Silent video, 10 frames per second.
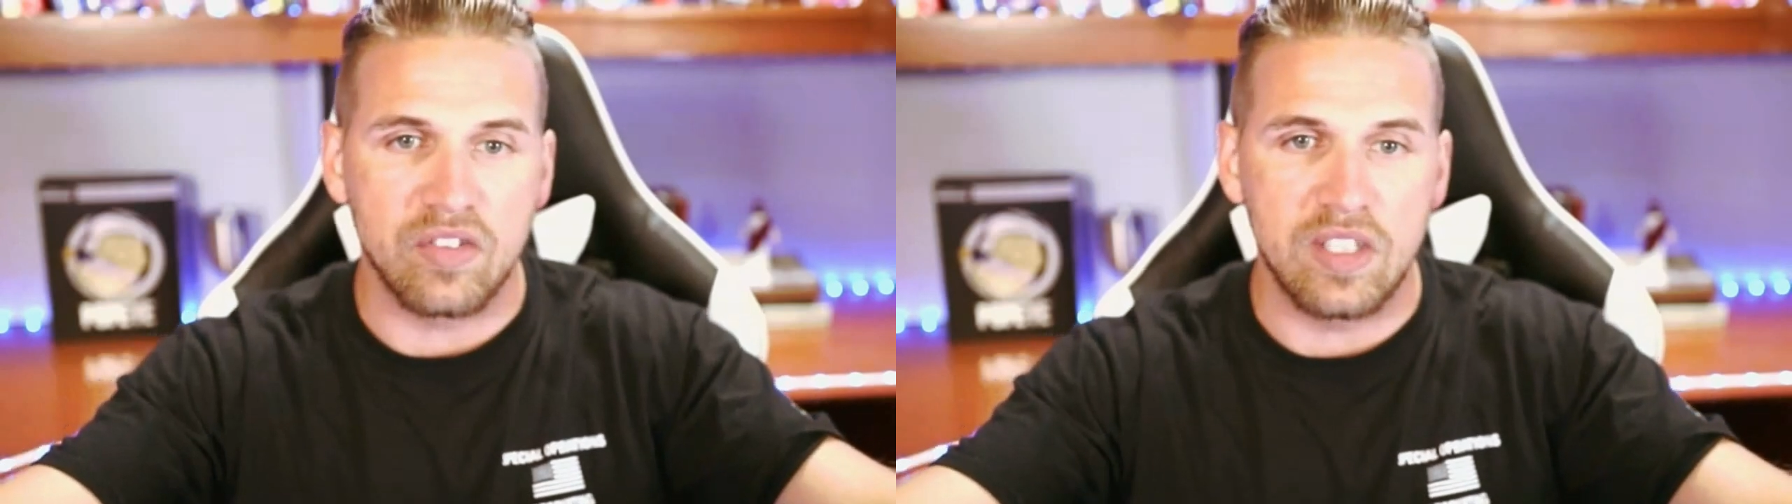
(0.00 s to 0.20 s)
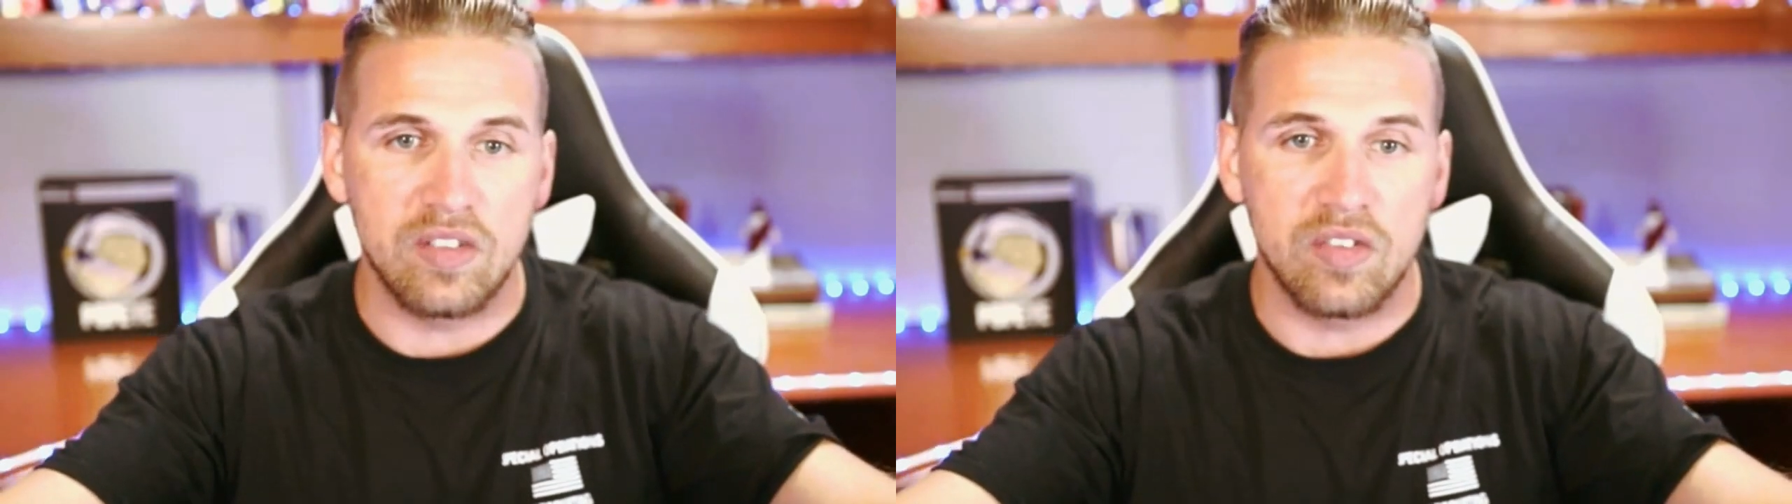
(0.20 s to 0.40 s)

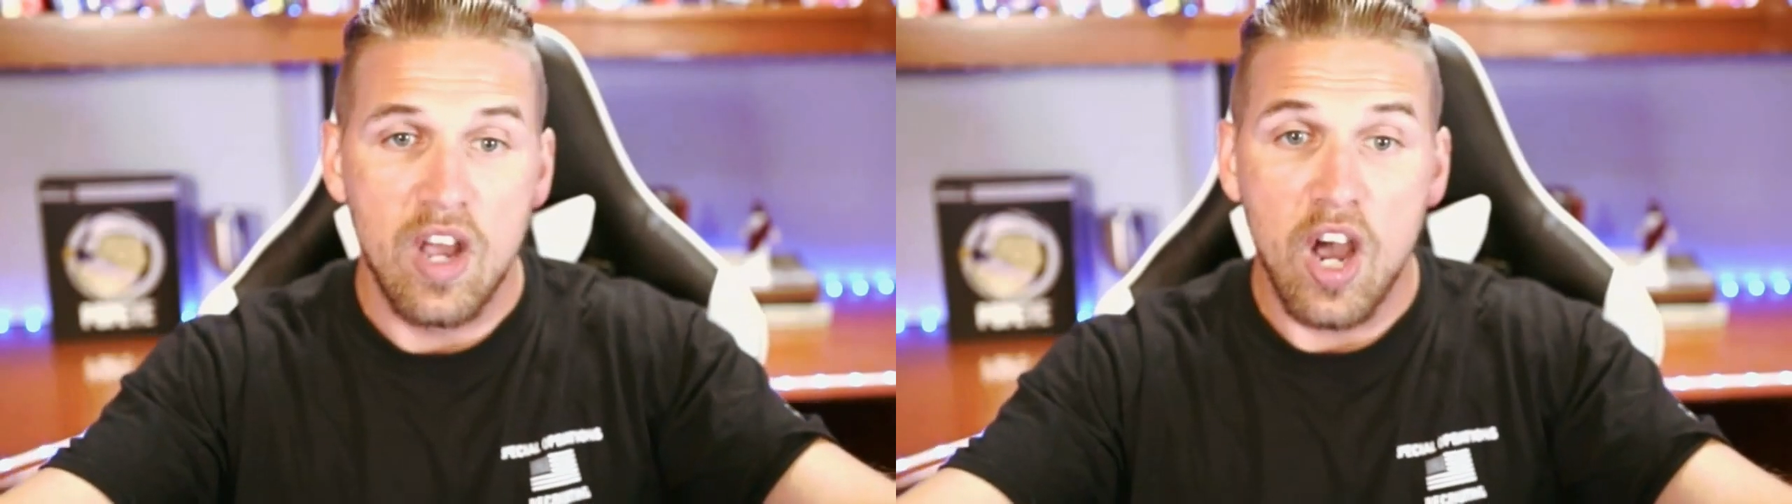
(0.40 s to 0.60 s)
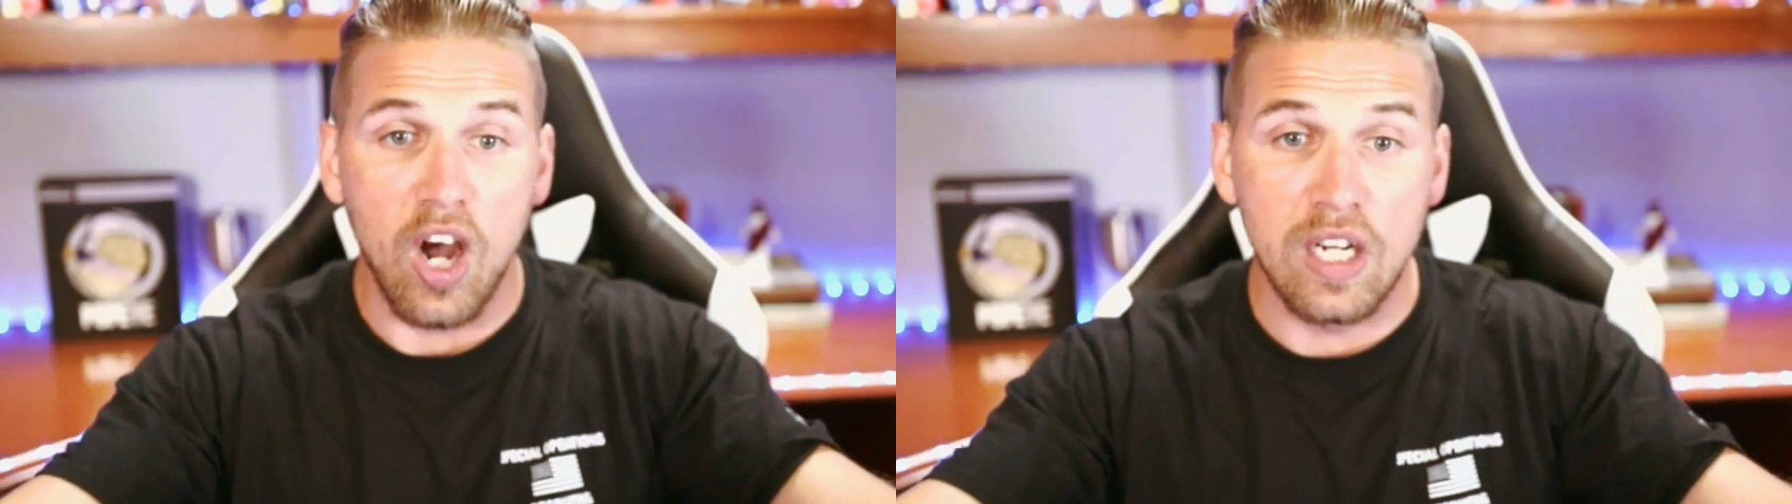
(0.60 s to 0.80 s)
these
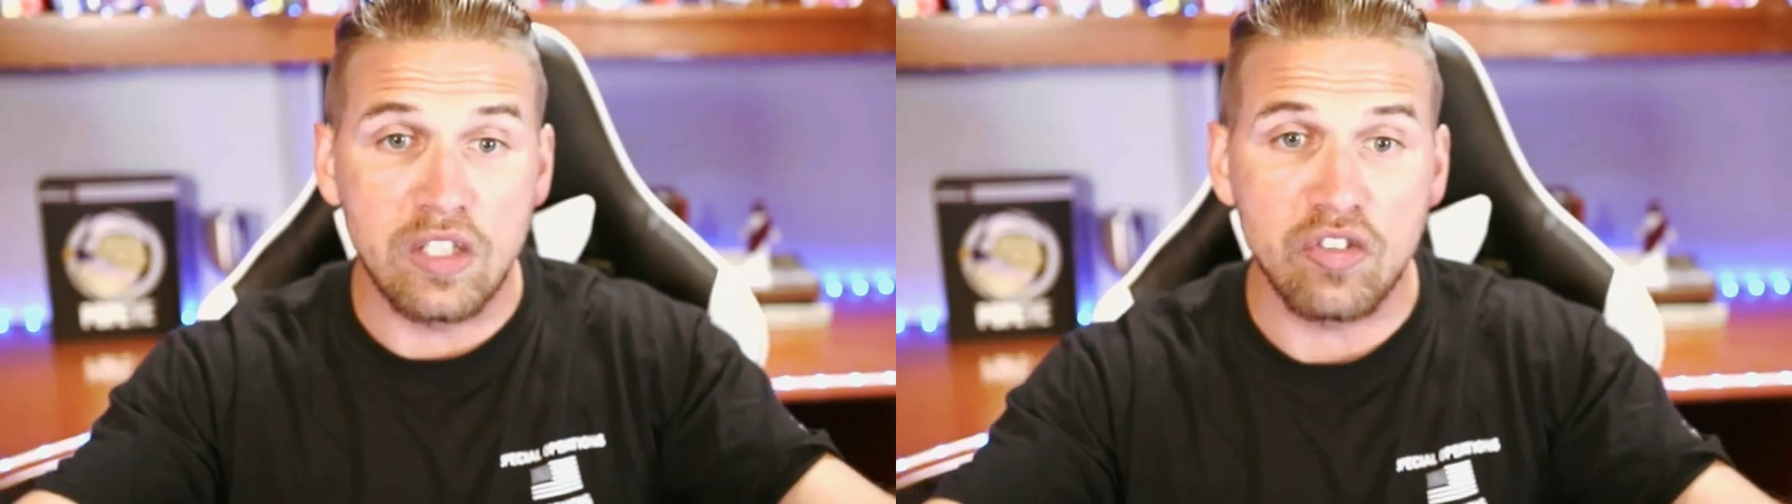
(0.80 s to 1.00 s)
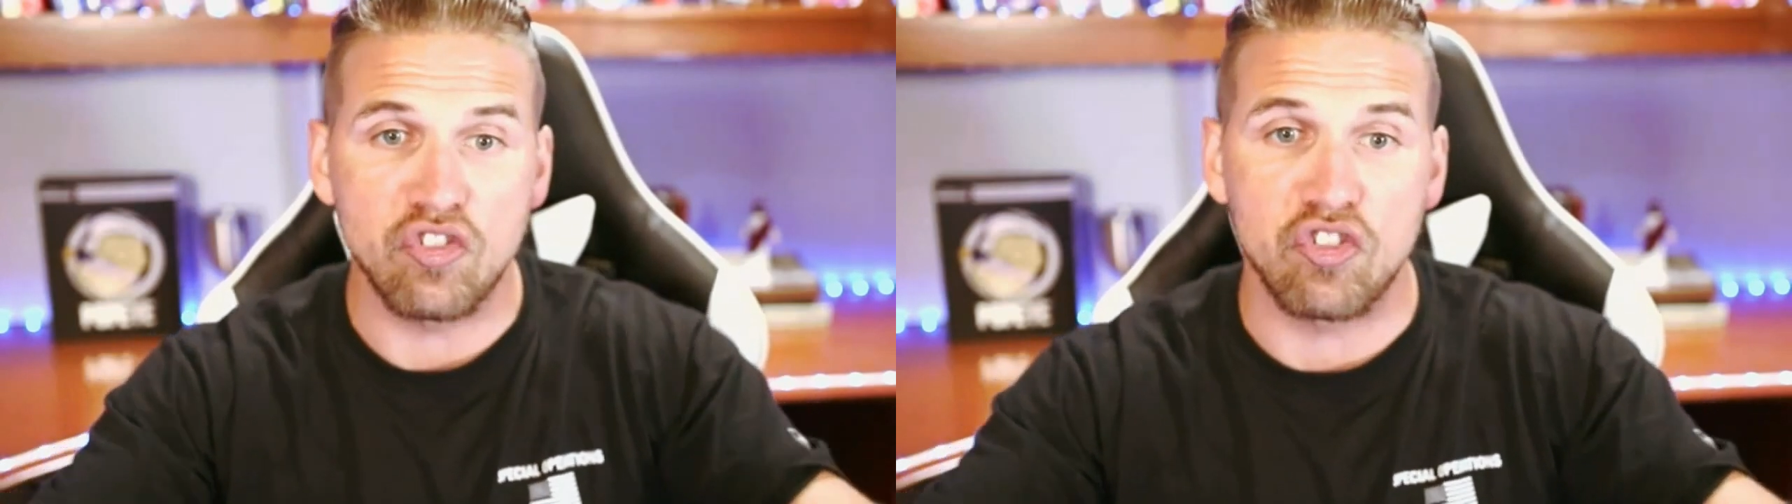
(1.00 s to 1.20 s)

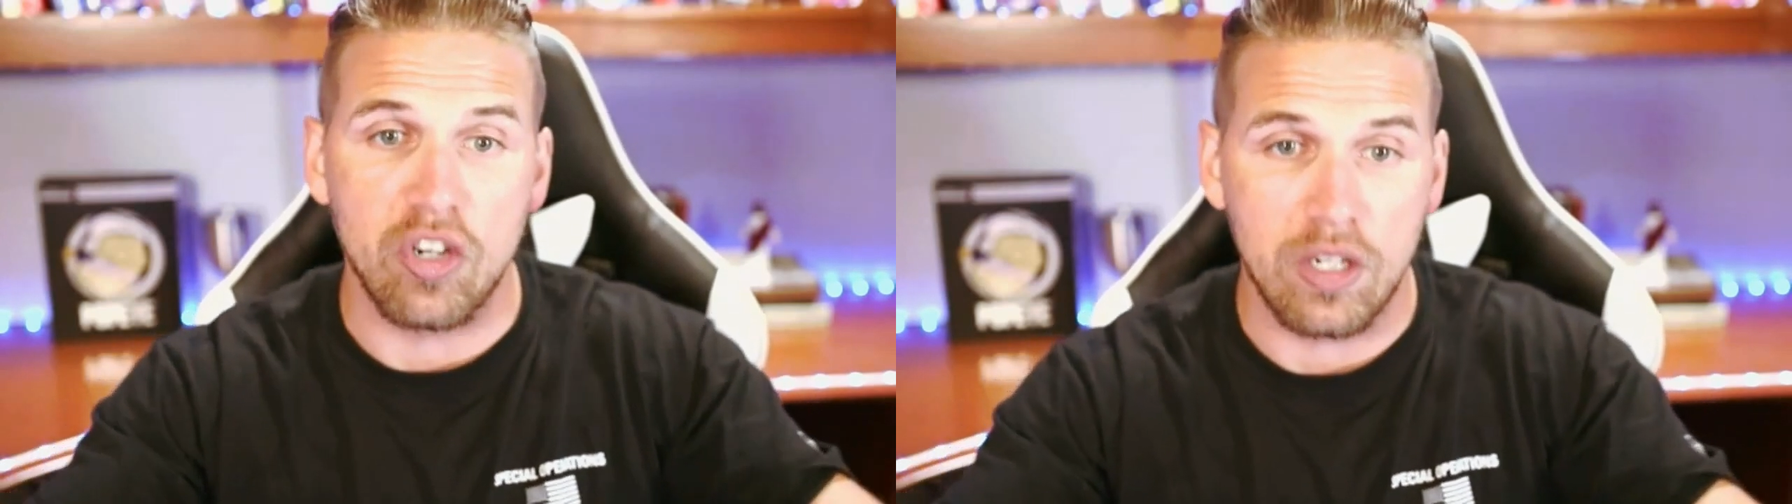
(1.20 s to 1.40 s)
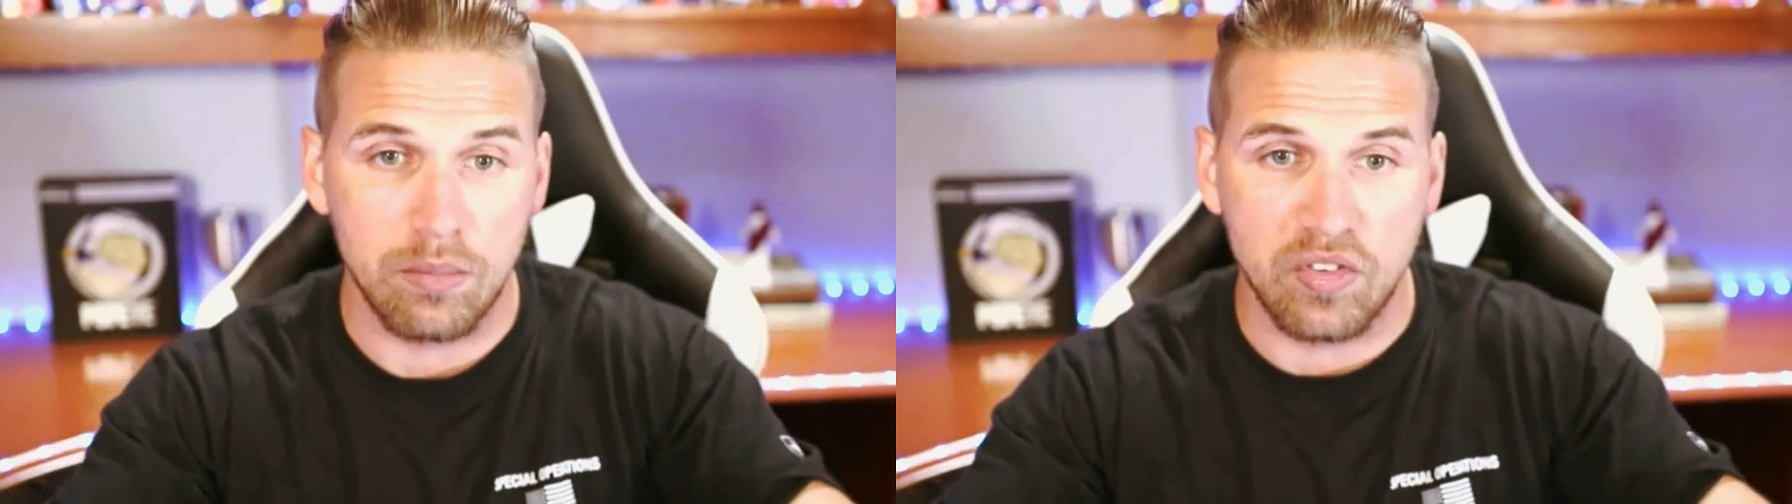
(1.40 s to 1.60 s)

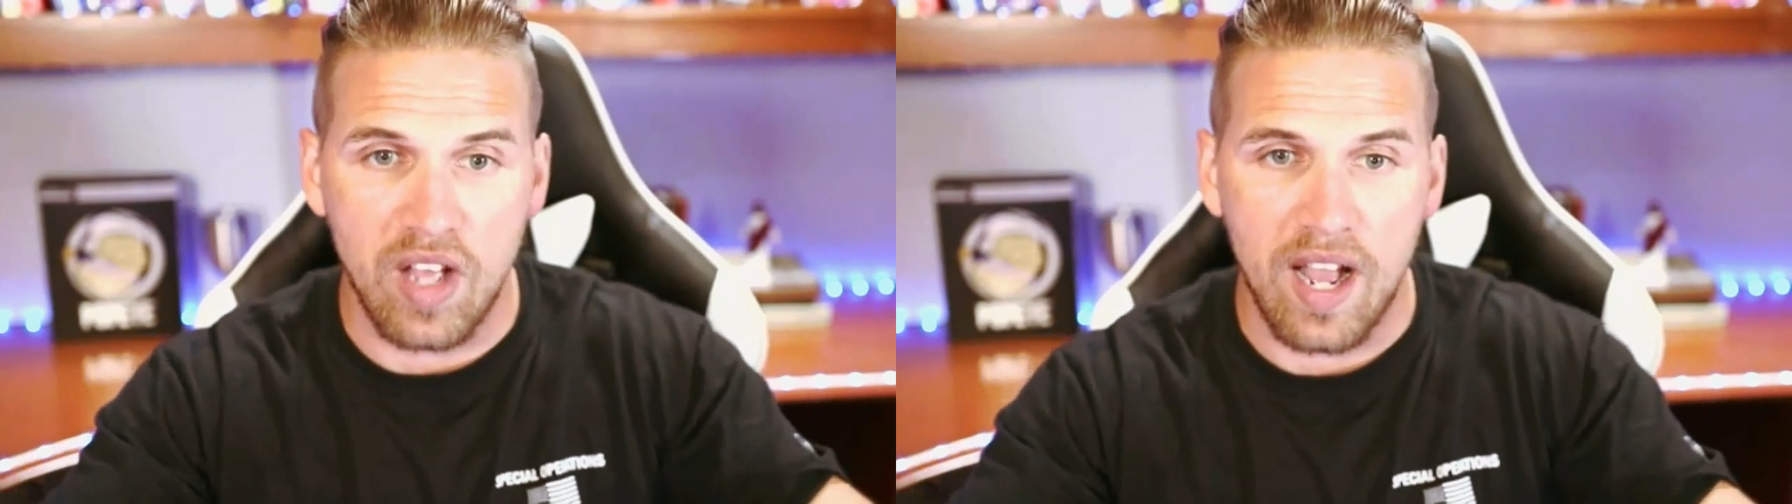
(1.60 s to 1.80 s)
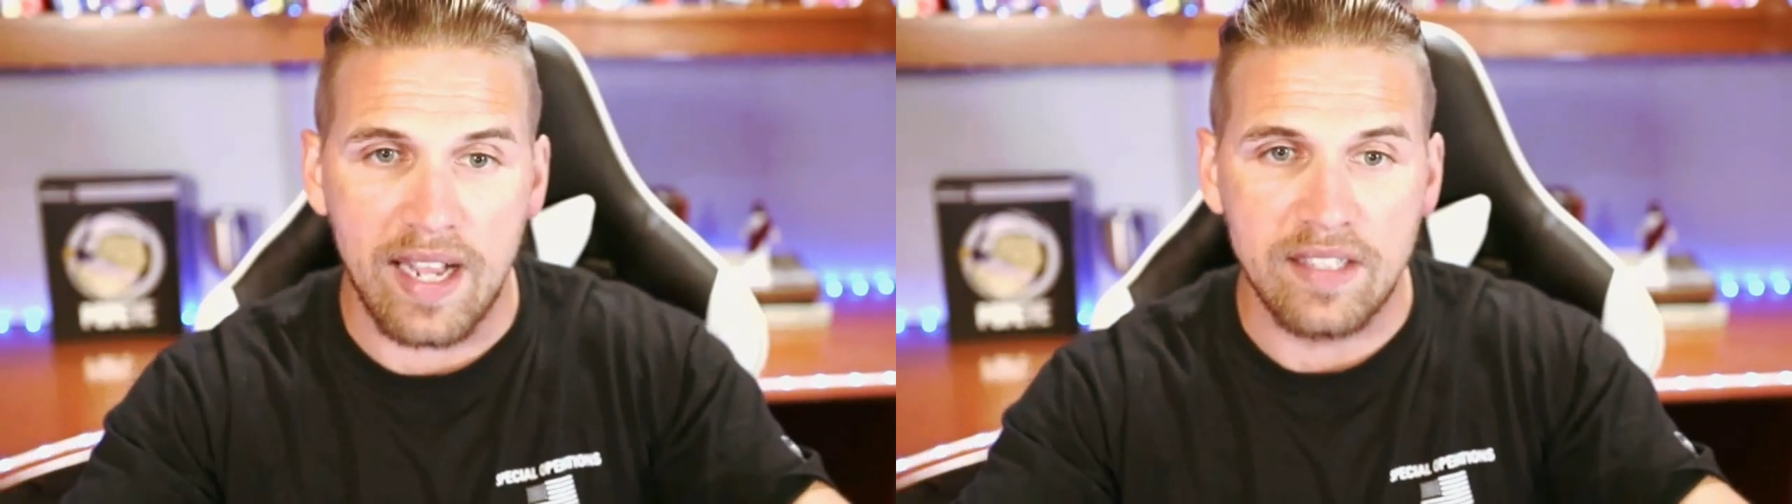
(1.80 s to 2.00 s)

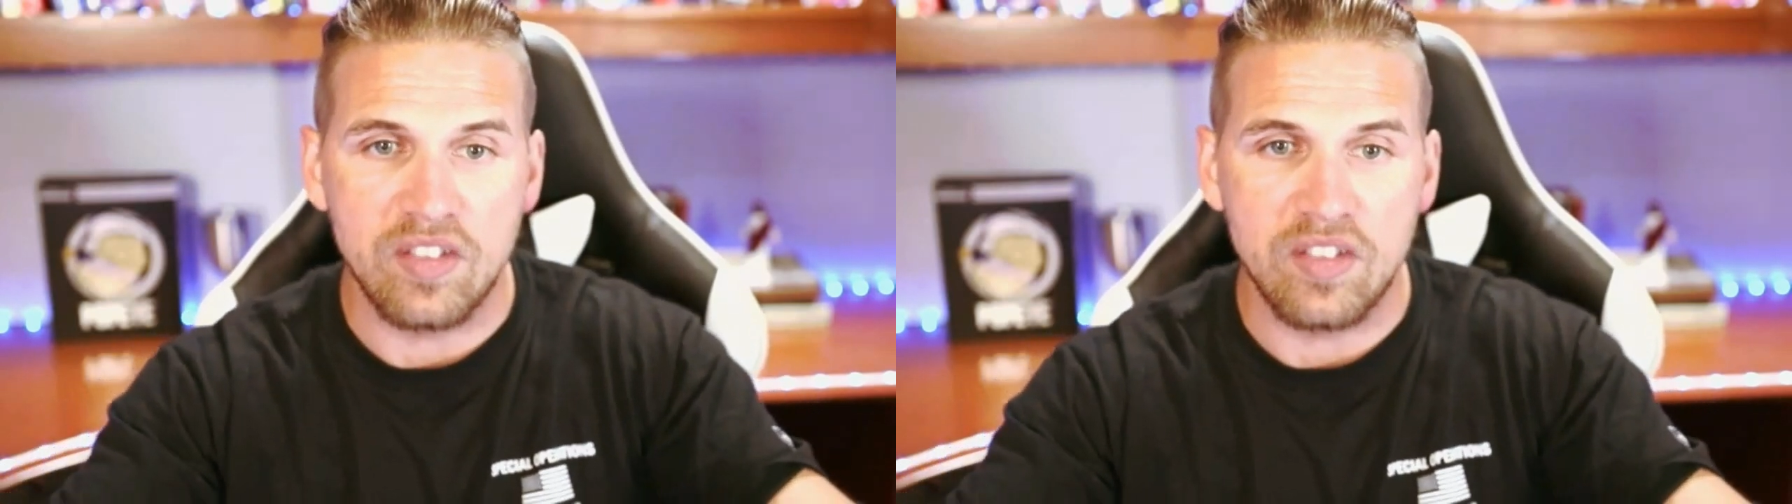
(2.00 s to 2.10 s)
uncircumcised.